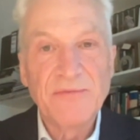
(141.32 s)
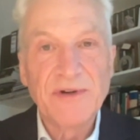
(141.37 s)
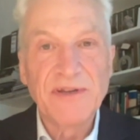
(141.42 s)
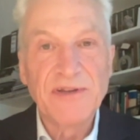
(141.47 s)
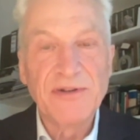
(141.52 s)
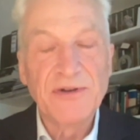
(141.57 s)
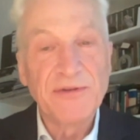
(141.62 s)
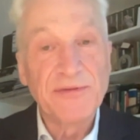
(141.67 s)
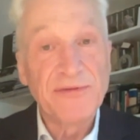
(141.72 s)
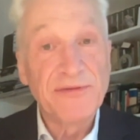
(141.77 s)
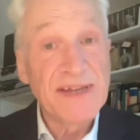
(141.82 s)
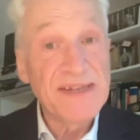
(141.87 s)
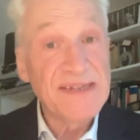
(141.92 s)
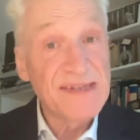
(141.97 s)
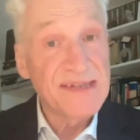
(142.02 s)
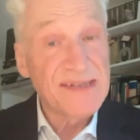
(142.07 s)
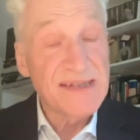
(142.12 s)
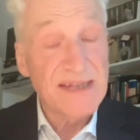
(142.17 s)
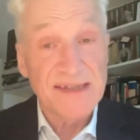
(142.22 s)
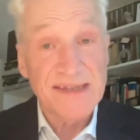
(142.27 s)
when your face
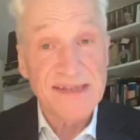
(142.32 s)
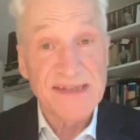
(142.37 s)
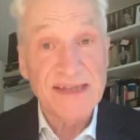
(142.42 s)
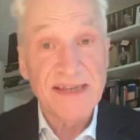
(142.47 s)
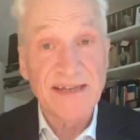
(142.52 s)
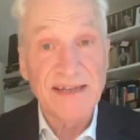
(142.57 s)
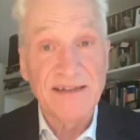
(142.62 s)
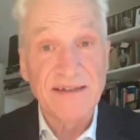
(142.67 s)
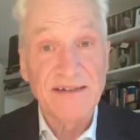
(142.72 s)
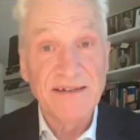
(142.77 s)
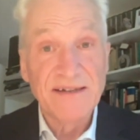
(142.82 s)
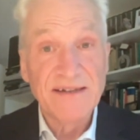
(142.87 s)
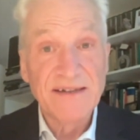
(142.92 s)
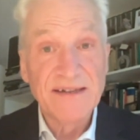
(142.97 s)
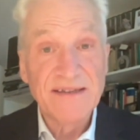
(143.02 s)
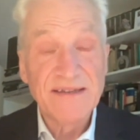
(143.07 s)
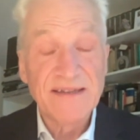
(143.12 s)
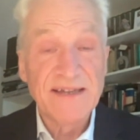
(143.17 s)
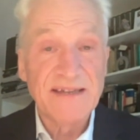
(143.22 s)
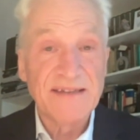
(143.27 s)
is at stake
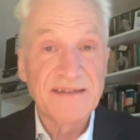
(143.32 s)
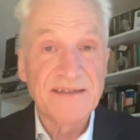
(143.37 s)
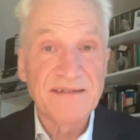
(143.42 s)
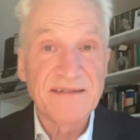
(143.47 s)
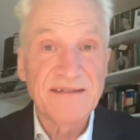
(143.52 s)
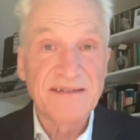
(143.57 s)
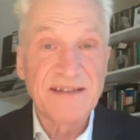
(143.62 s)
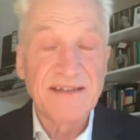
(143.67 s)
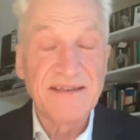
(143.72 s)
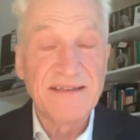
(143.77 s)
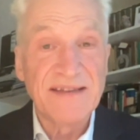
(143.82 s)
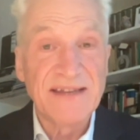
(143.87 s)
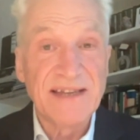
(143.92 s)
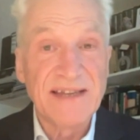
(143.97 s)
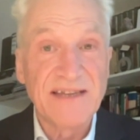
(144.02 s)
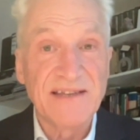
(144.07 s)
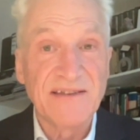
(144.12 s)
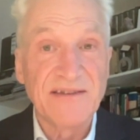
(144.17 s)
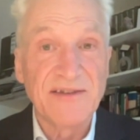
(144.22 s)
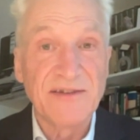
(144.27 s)
that in the
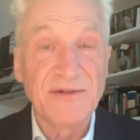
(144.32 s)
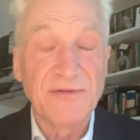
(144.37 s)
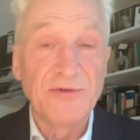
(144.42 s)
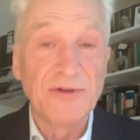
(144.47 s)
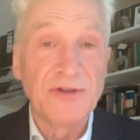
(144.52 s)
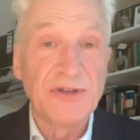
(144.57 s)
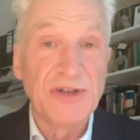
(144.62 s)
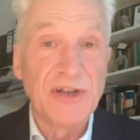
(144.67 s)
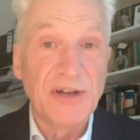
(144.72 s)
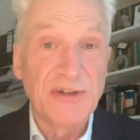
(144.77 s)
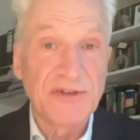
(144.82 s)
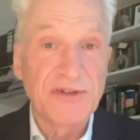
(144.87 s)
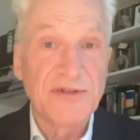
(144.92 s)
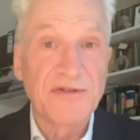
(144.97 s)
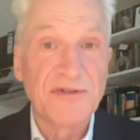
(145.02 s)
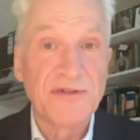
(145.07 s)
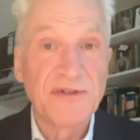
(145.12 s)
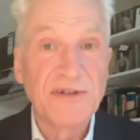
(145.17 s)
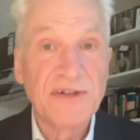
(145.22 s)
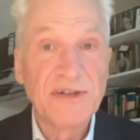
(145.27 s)
end you would
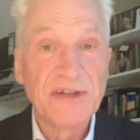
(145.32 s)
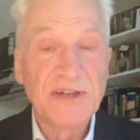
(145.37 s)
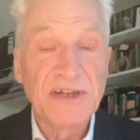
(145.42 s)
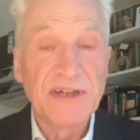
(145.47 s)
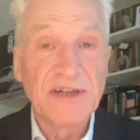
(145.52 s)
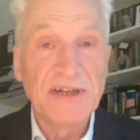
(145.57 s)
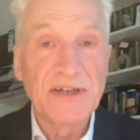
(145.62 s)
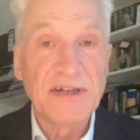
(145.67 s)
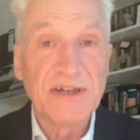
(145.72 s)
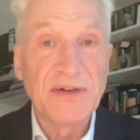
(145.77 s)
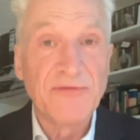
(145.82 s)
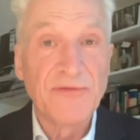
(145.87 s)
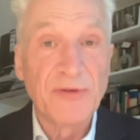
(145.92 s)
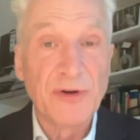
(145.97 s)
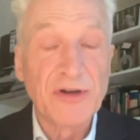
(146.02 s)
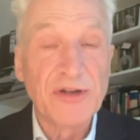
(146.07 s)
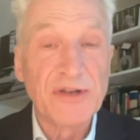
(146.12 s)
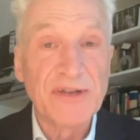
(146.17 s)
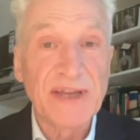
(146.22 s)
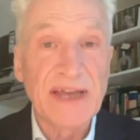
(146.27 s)
not uh,
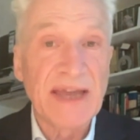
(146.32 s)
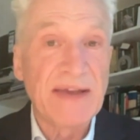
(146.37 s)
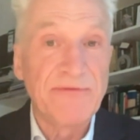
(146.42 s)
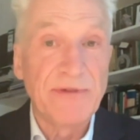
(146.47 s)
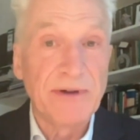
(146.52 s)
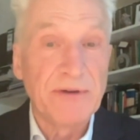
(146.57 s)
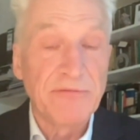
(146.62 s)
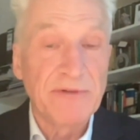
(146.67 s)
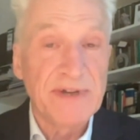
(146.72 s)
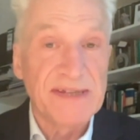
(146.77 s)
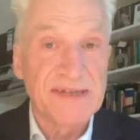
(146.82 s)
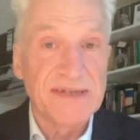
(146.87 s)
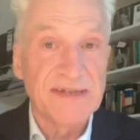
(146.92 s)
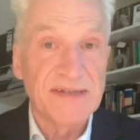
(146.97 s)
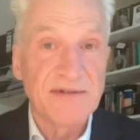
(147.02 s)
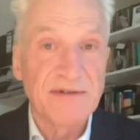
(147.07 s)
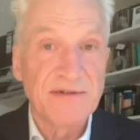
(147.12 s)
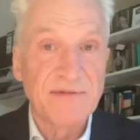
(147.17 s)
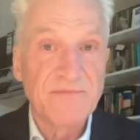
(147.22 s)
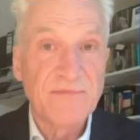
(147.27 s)
avoid every
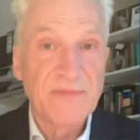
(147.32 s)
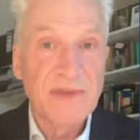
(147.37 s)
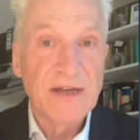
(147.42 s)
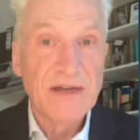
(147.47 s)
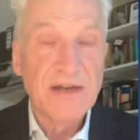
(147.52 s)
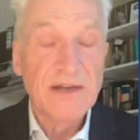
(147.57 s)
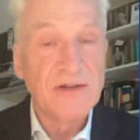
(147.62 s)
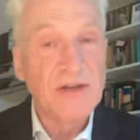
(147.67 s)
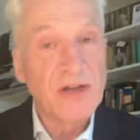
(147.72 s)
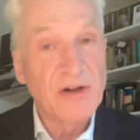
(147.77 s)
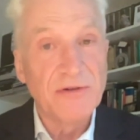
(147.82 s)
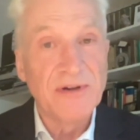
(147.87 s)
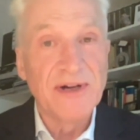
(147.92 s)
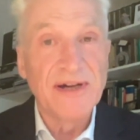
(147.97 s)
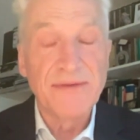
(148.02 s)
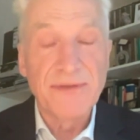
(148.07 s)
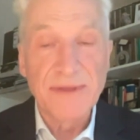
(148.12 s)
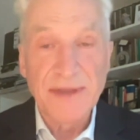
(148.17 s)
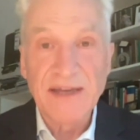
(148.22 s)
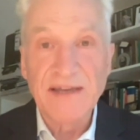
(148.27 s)
risk. No, I
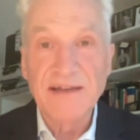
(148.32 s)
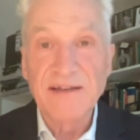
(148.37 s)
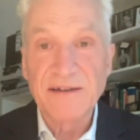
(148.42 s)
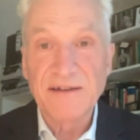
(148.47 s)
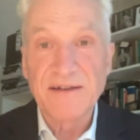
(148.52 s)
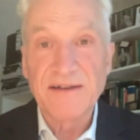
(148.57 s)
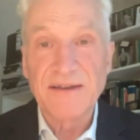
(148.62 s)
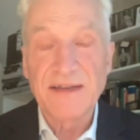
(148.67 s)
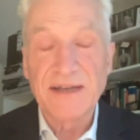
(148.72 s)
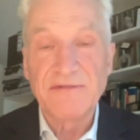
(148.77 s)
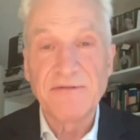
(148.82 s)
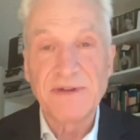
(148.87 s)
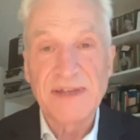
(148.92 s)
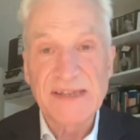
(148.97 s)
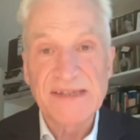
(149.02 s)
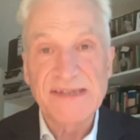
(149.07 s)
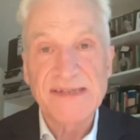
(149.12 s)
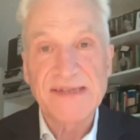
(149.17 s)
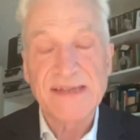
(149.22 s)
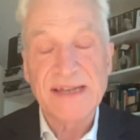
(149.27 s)
think uh, there
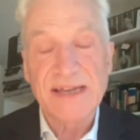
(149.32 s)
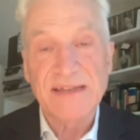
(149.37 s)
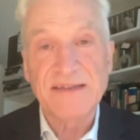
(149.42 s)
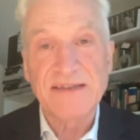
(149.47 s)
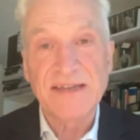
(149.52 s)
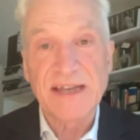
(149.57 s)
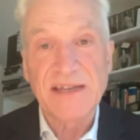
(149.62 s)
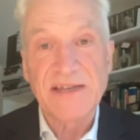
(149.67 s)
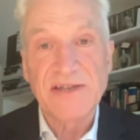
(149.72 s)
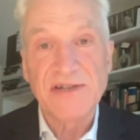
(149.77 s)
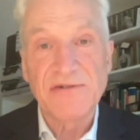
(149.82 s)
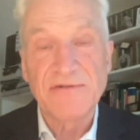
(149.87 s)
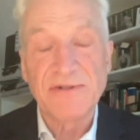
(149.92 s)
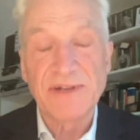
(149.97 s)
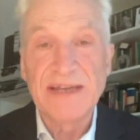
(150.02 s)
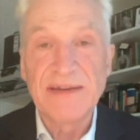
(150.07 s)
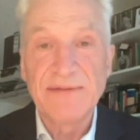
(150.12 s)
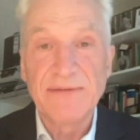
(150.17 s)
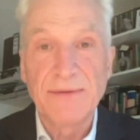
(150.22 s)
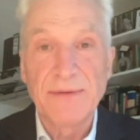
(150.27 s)
is that danger,
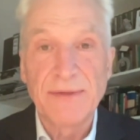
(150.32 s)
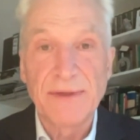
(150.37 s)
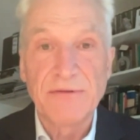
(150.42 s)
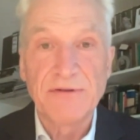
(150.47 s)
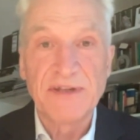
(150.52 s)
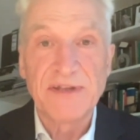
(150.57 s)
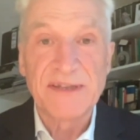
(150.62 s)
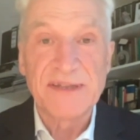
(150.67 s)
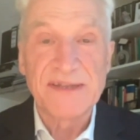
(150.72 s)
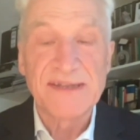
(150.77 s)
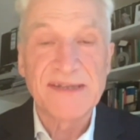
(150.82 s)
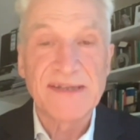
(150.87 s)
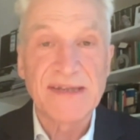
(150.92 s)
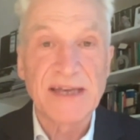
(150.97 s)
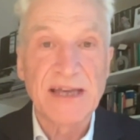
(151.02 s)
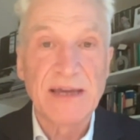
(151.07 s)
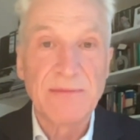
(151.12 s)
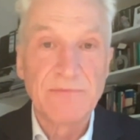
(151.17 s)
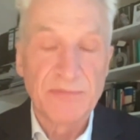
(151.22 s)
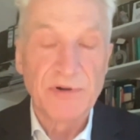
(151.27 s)
even though it is
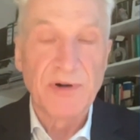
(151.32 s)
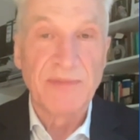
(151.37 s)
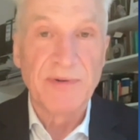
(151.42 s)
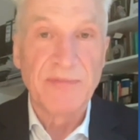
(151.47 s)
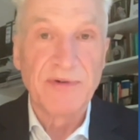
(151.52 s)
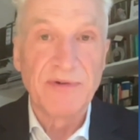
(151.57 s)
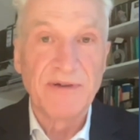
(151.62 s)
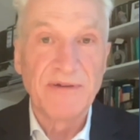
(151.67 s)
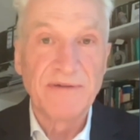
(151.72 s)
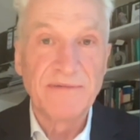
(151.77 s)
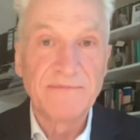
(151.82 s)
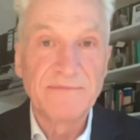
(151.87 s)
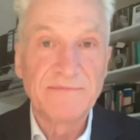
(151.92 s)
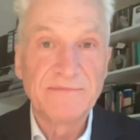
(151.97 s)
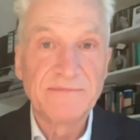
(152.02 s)
improbable.